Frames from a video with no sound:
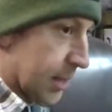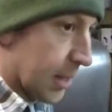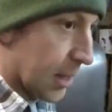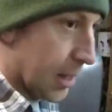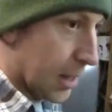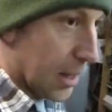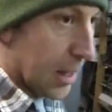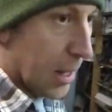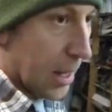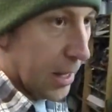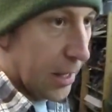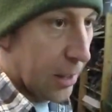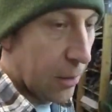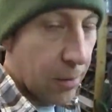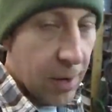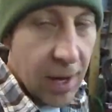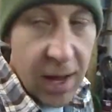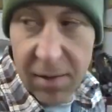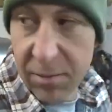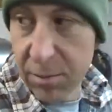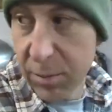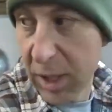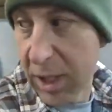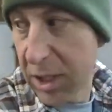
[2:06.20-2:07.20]
I don't
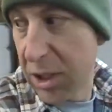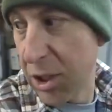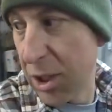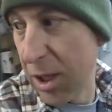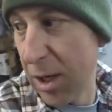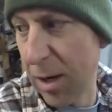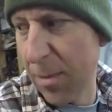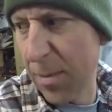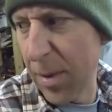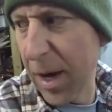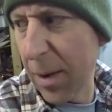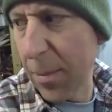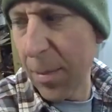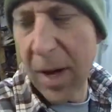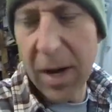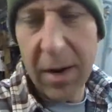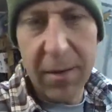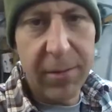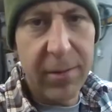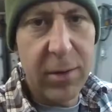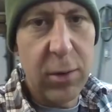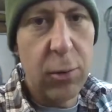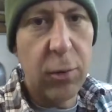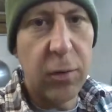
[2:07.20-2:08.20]
have much in them, and I bought a
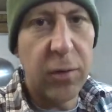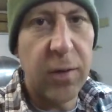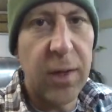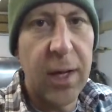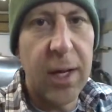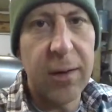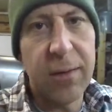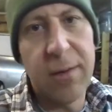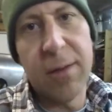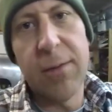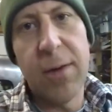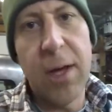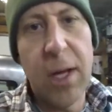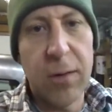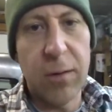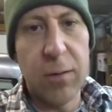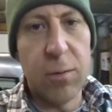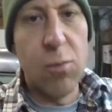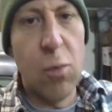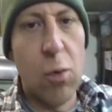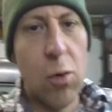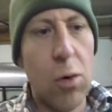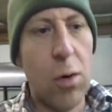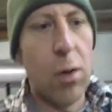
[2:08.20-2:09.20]
few sets. I've got
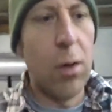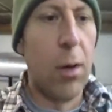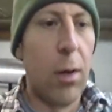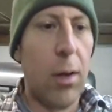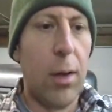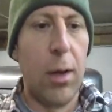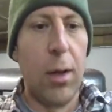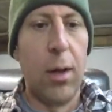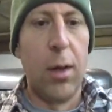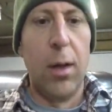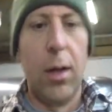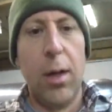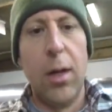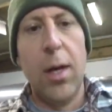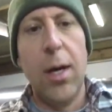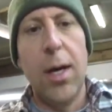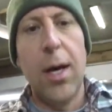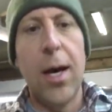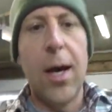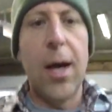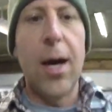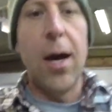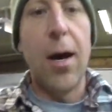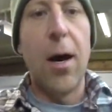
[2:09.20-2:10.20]
some more
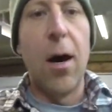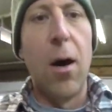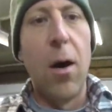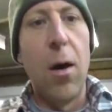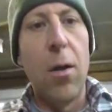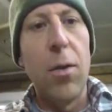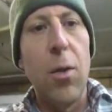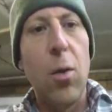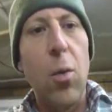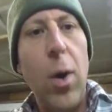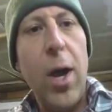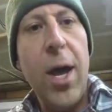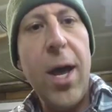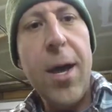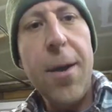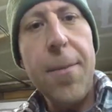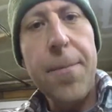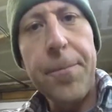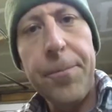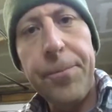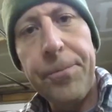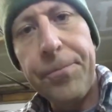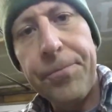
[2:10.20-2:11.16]
on the way.